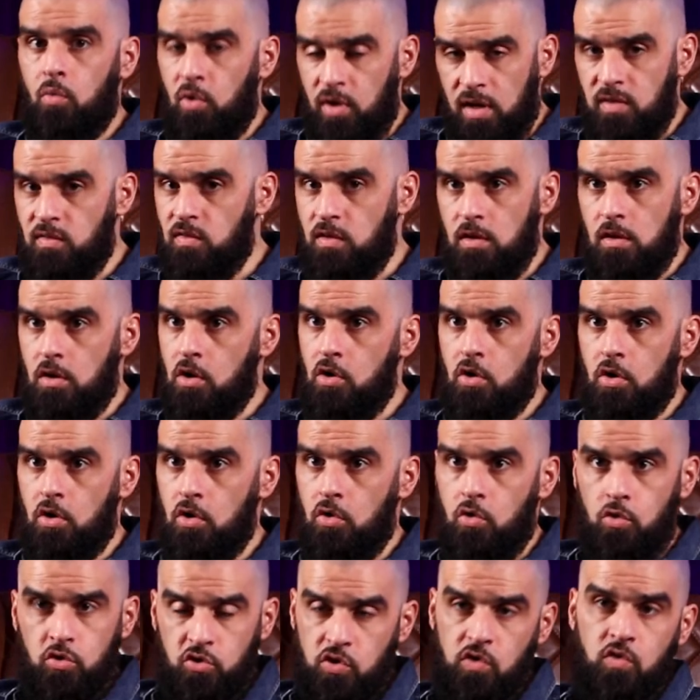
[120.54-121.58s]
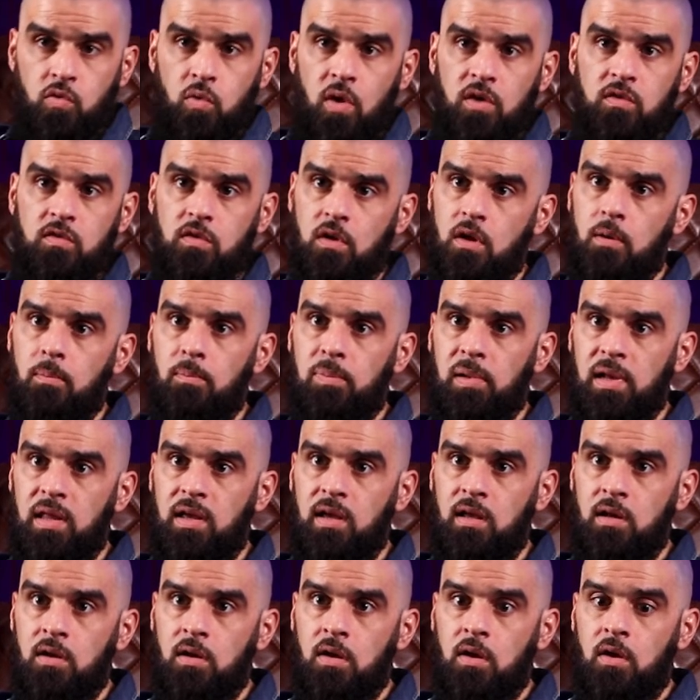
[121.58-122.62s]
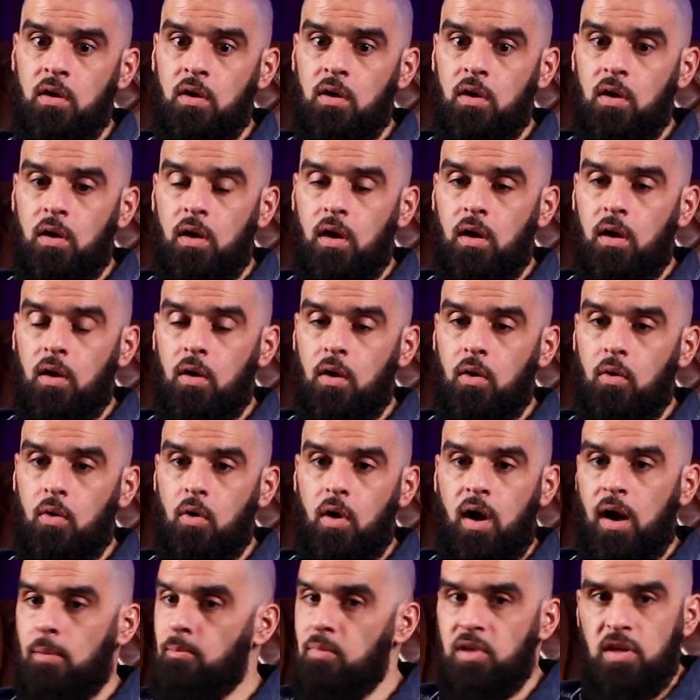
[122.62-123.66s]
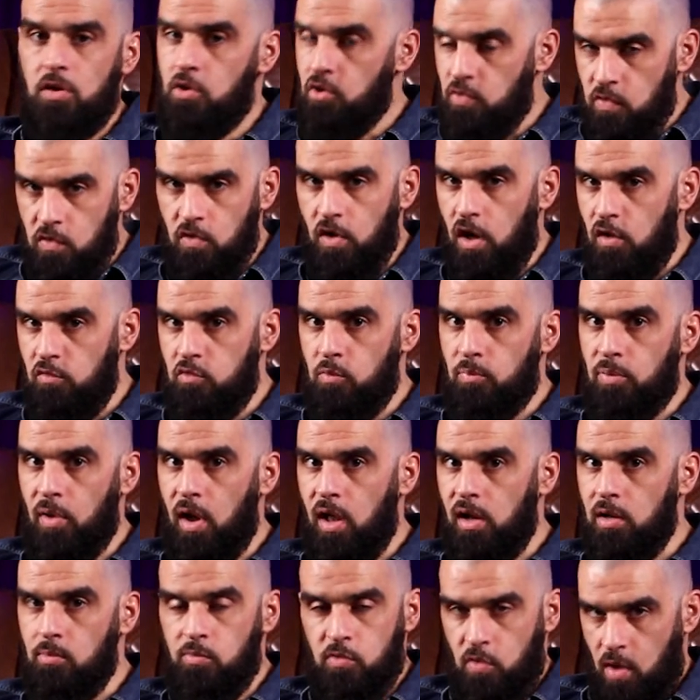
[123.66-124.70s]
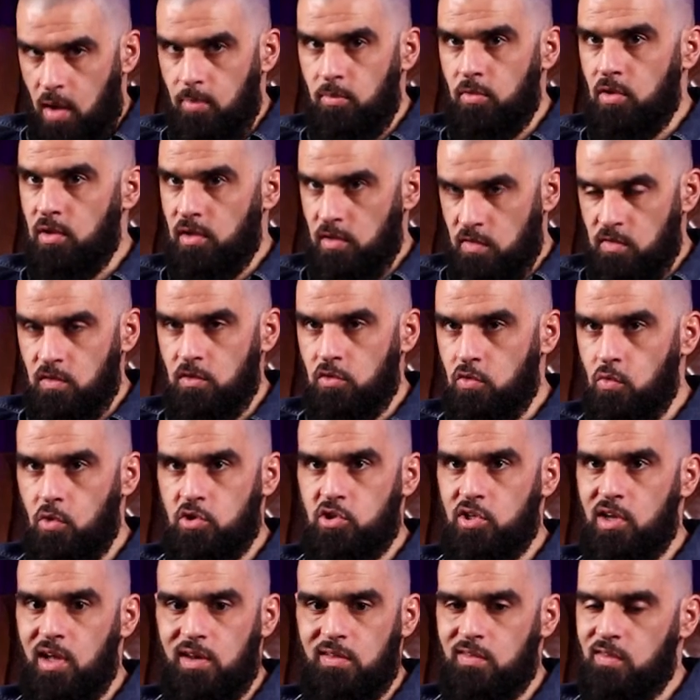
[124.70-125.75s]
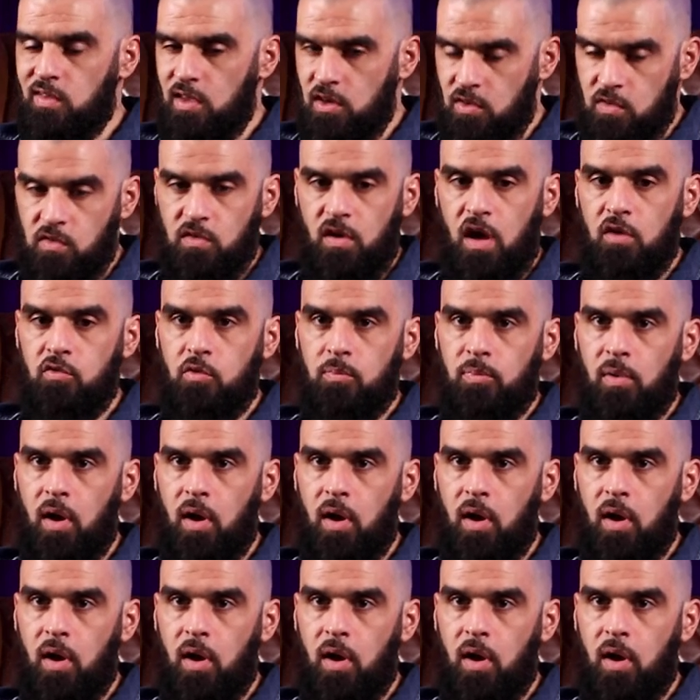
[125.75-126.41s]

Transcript: When I see a girl who just wants to complain, I'm here to solve the problem. So I'm going to listen to what you got to say to solve your